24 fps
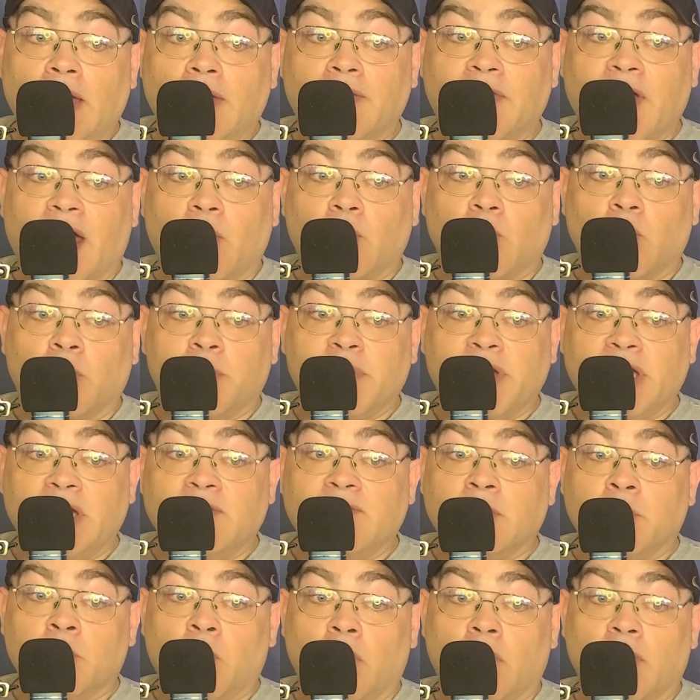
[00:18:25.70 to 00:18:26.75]
that will be
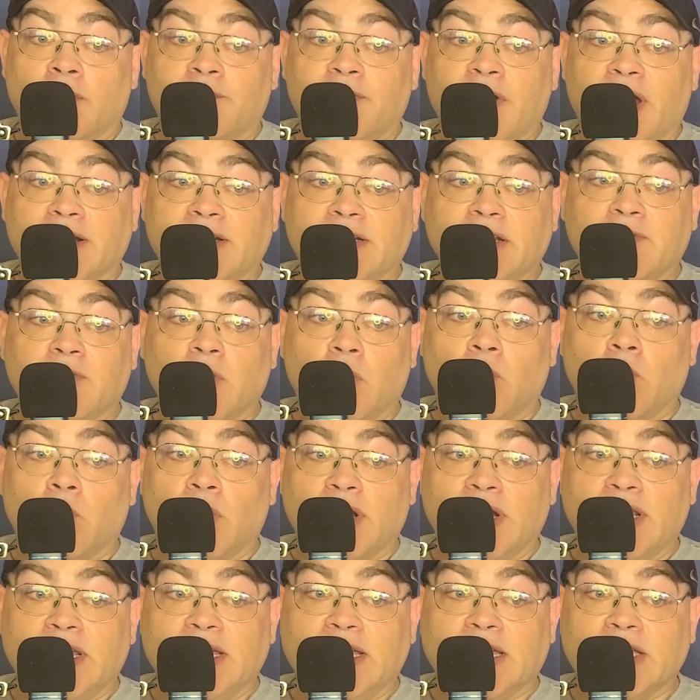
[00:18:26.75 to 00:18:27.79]
even more effective
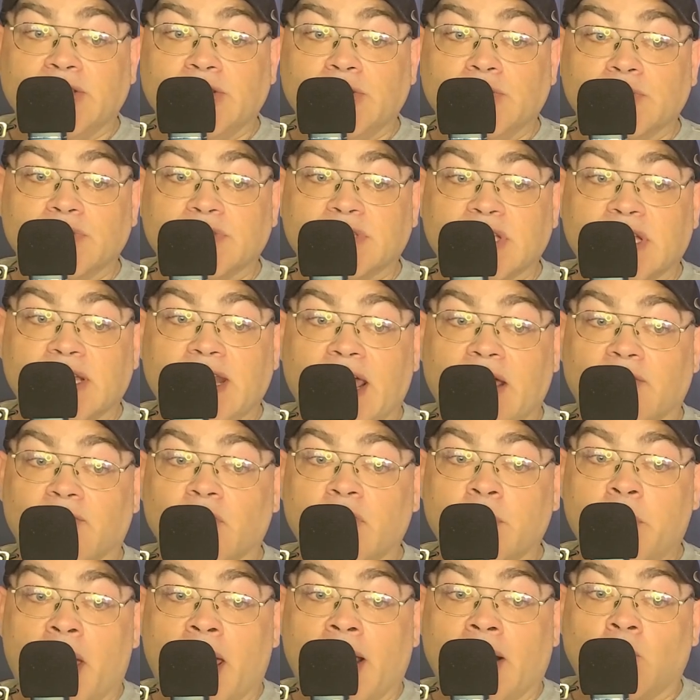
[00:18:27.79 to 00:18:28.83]
when he can use it
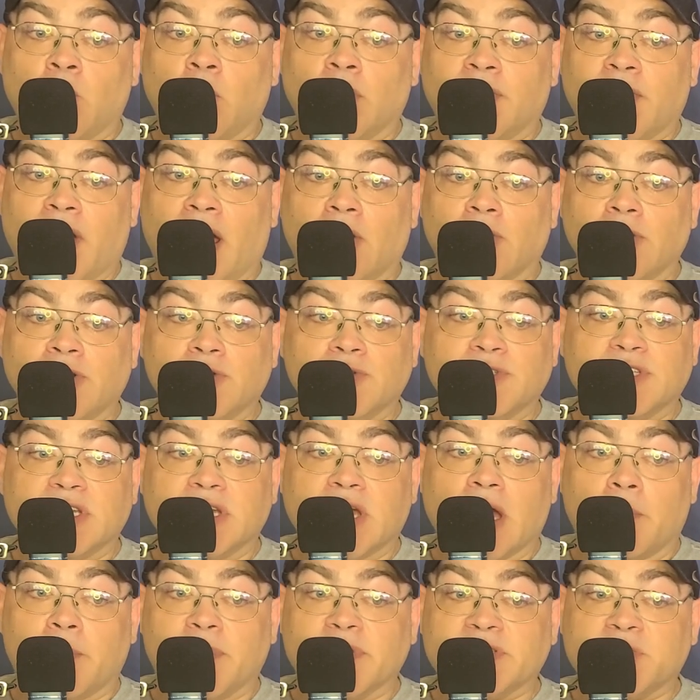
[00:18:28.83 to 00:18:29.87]
every battle without
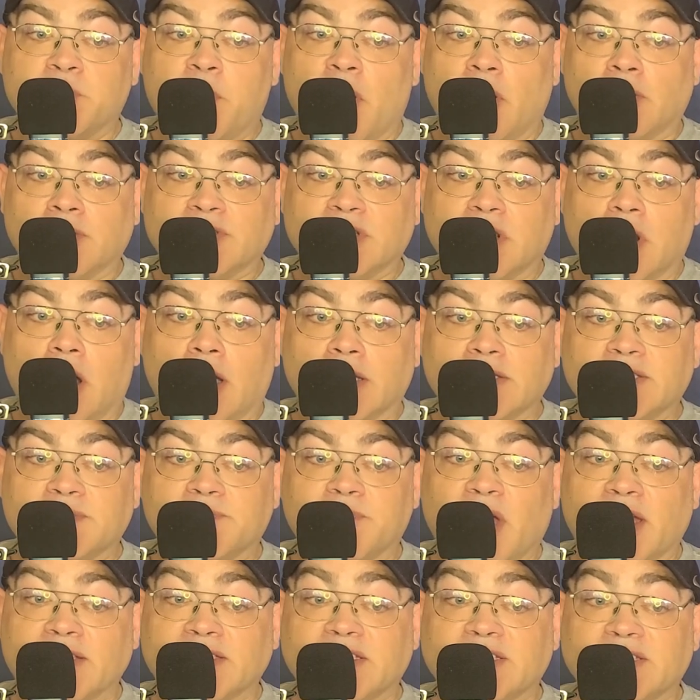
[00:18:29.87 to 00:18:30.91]
using up his spell slots.
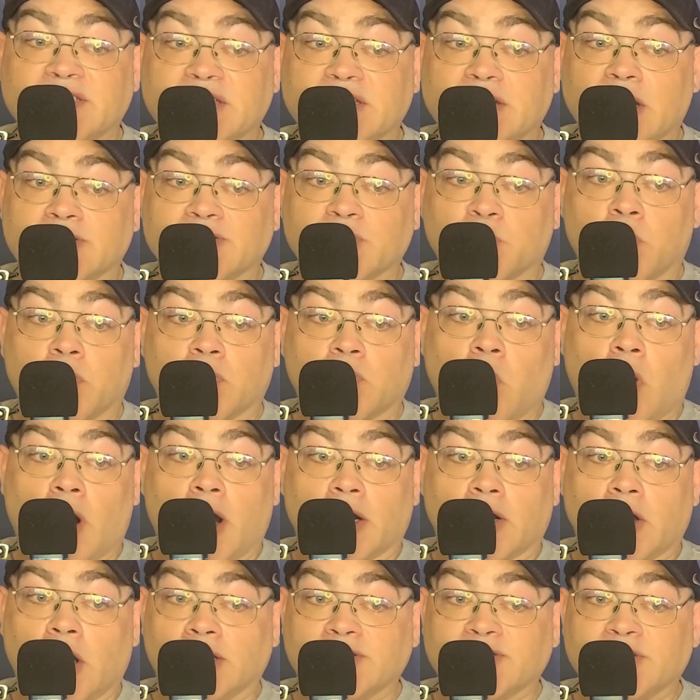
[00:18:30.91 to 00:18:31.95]
And since it doesn't
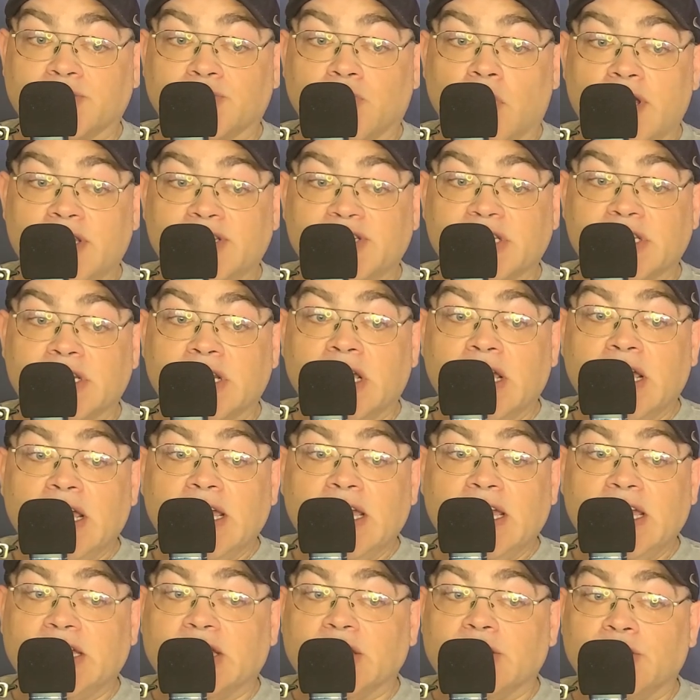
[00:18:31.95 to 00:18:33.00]
require concentration,
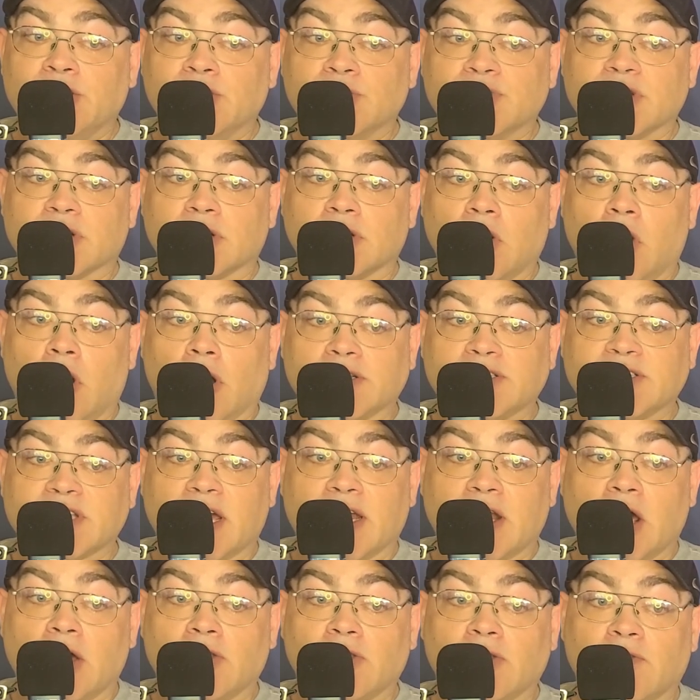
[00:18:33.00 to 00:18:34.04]
he could use it
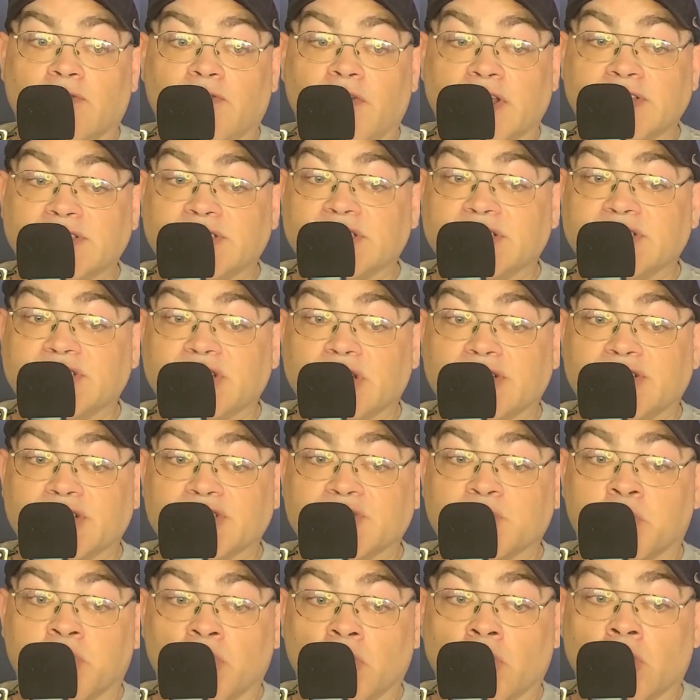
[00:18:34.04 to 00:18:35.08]
alongside other defenses such
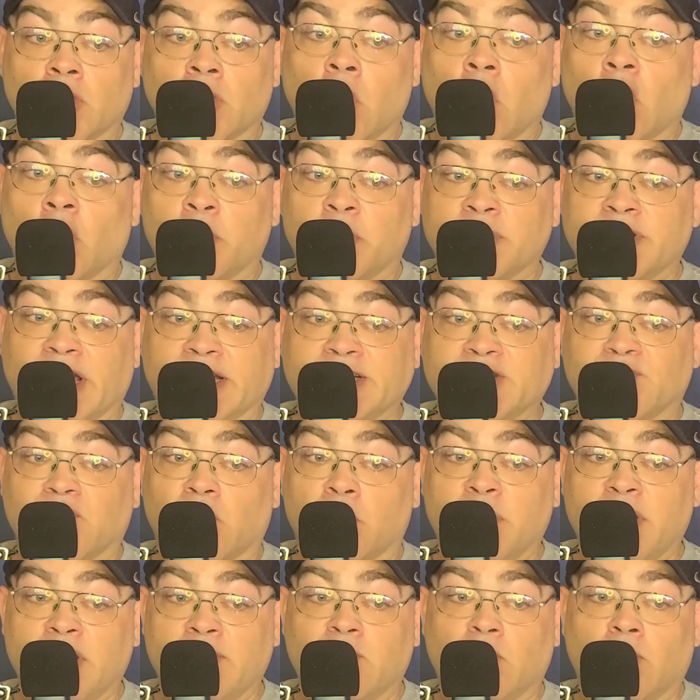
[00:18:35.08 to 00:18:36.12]
as Blur or Protection
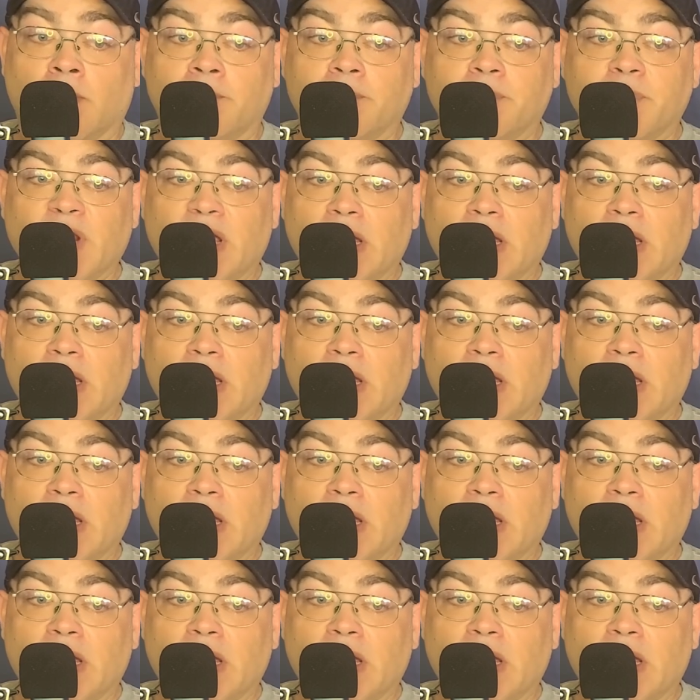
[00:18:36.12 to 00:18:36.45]
from Evil.